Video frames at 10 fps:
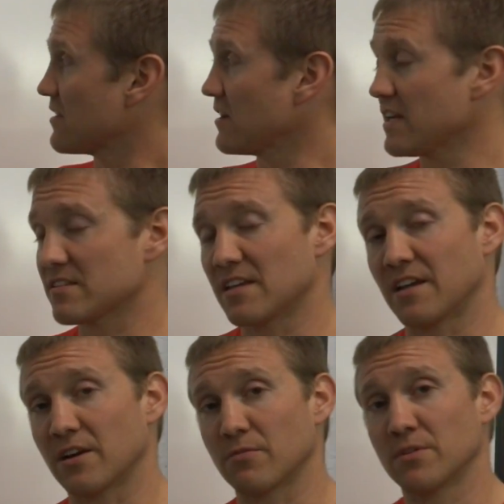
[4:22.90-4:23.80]
The last
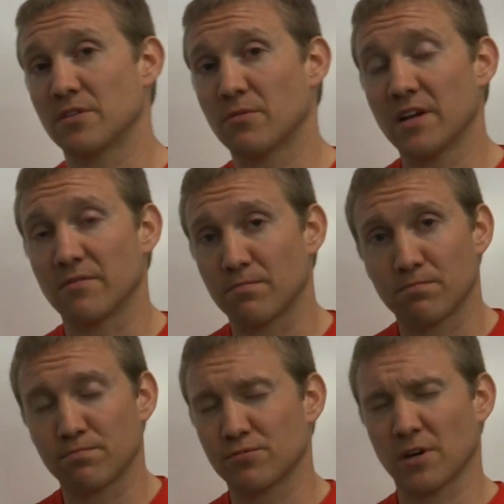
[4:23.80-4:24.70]
thing here, in the way of
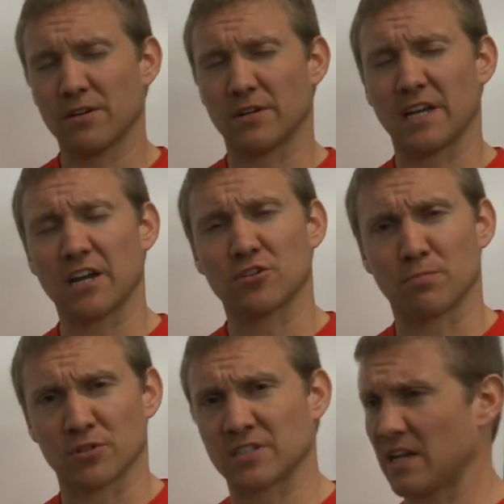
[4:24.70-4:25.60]
trying to attach a
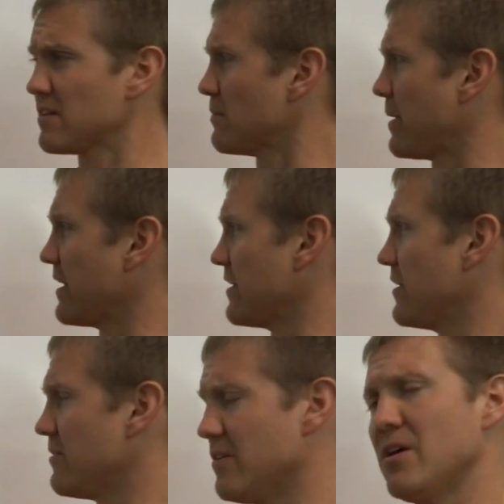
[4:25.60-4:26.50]
percent to
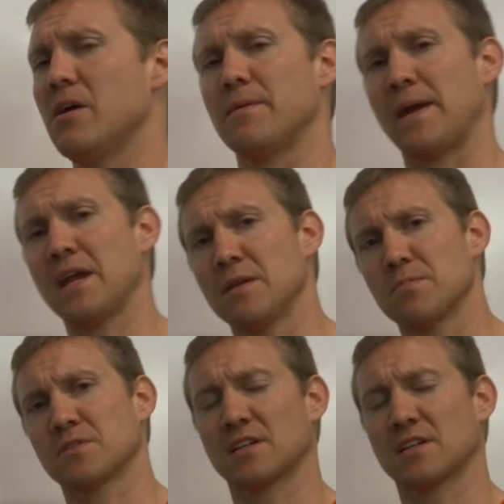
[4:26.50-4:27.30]
paleo, well, I'm 80%